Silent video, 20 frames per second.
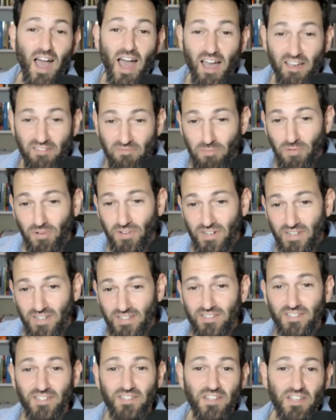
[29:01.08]
I've put
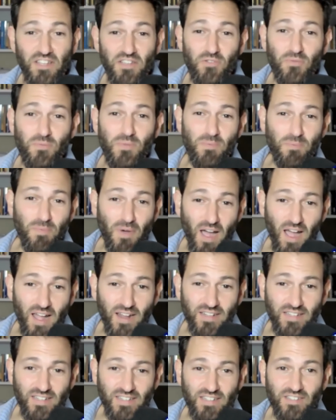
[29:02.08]
into the human
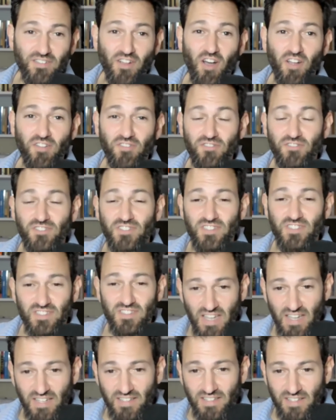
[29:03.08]
body and
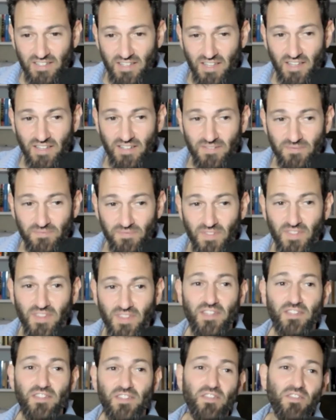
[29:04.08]
understanding it,
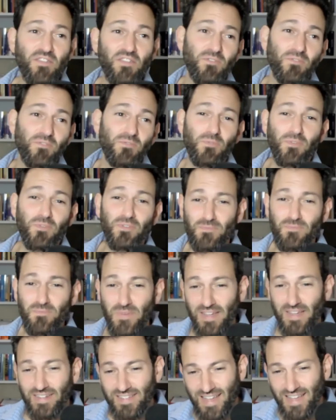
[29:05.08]
then you wouldn't
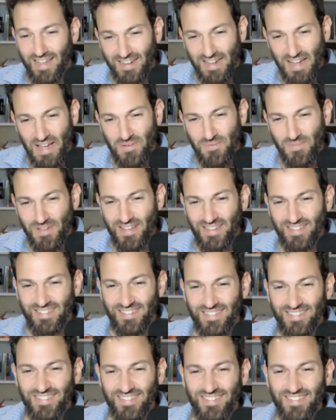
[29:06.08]
make that comment
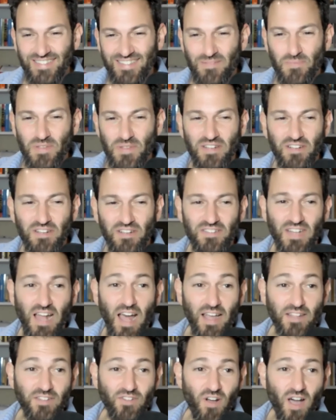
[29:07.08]
because
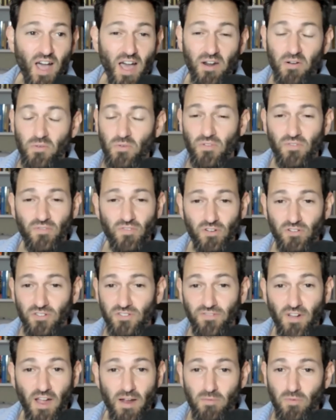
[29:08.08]
I know how to reverse
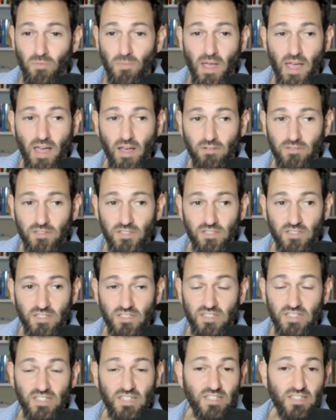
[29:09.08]
fibromyalgia.
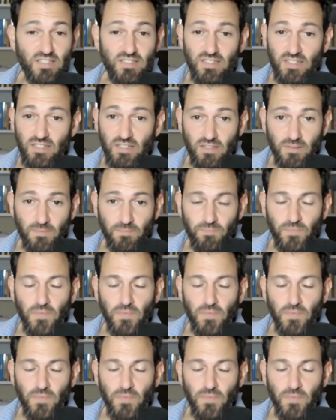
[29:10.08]
It's easy.